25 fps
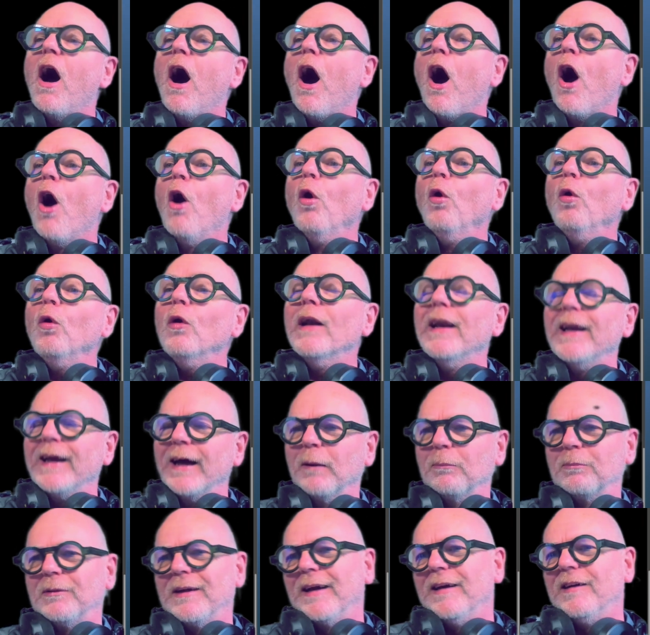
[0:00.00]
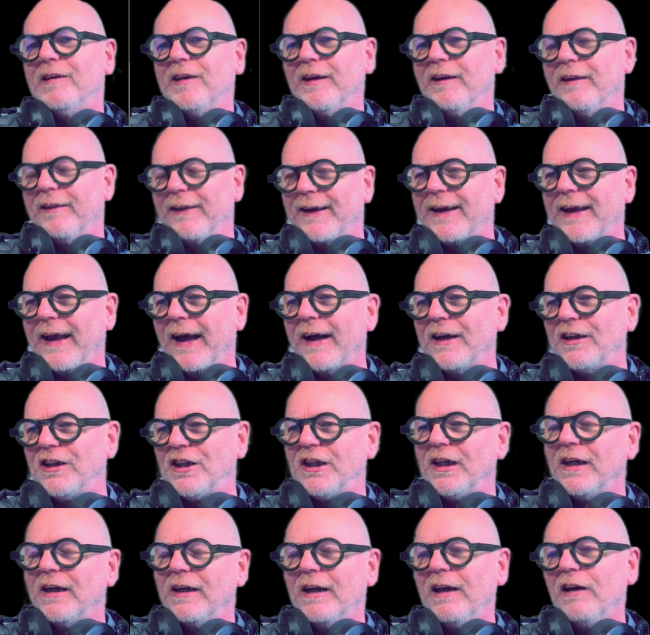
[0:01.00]
only updating the
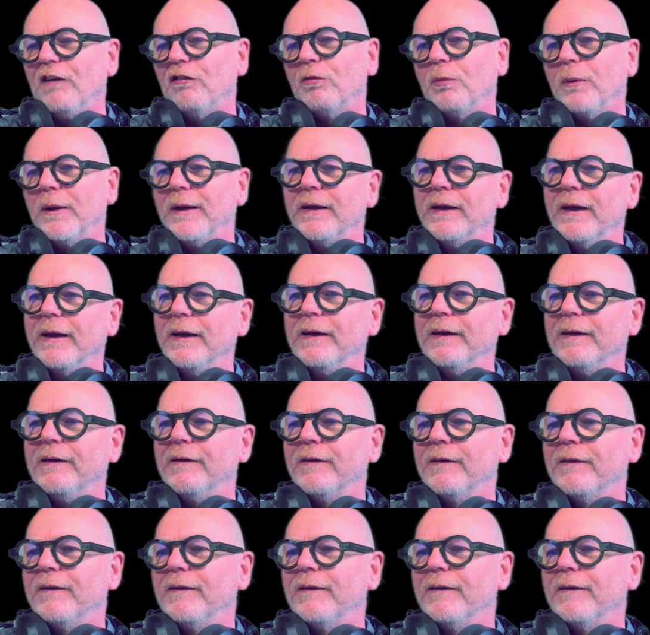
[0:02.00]
cache if we need.